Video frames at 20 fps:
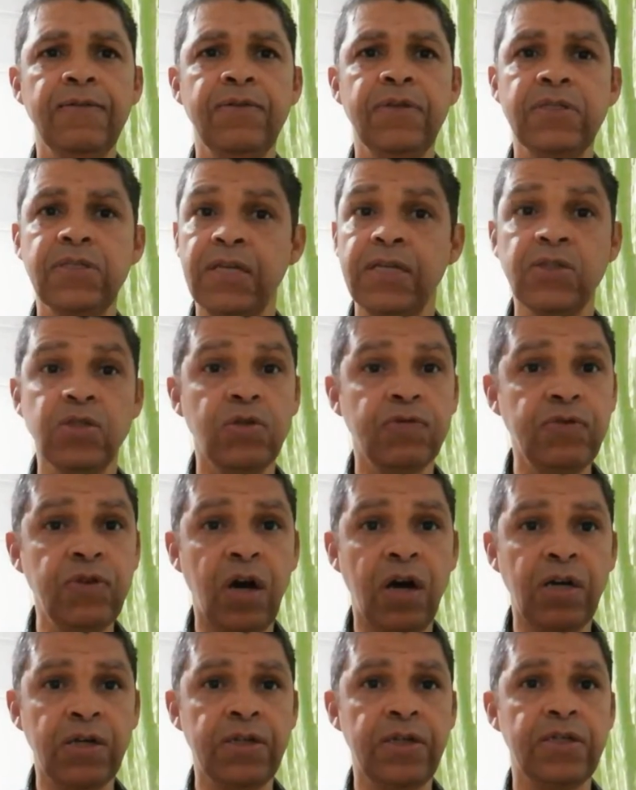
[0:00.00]
the sons
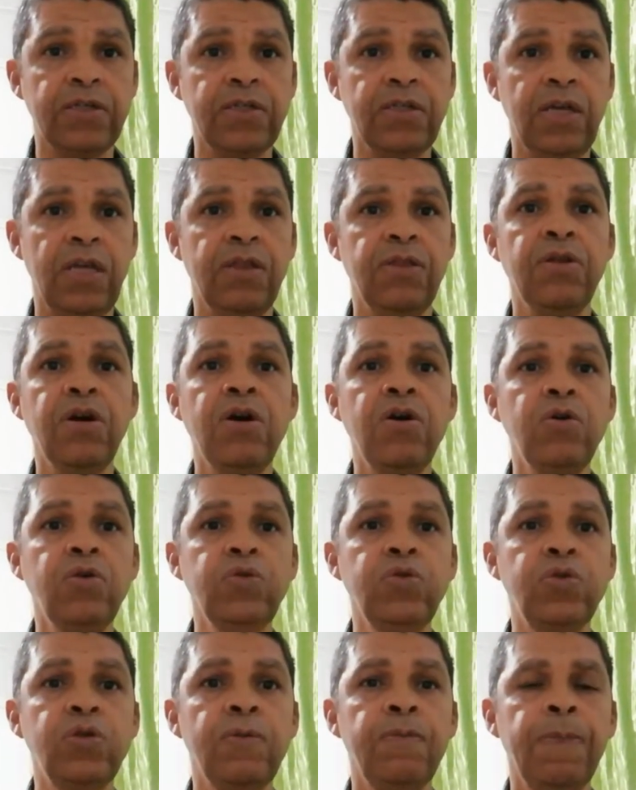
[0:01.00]
of darkness and
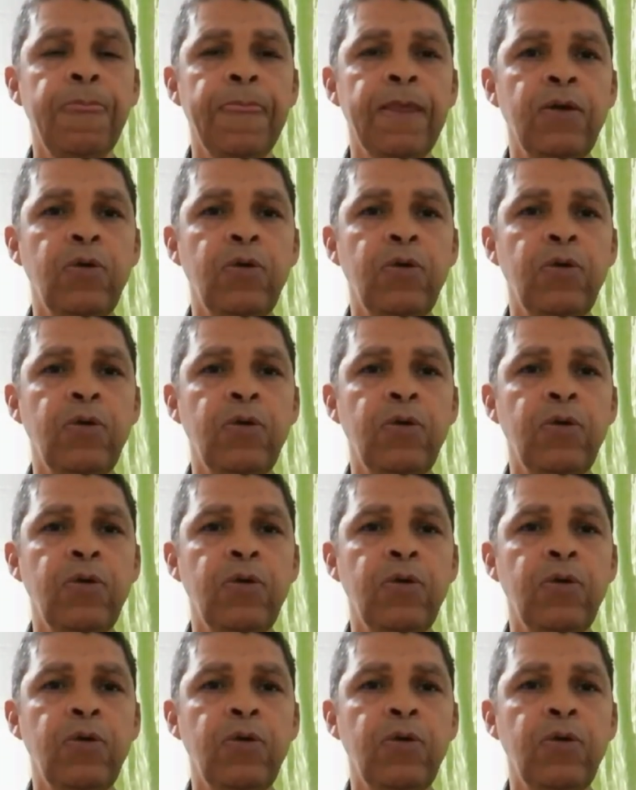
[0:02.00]
those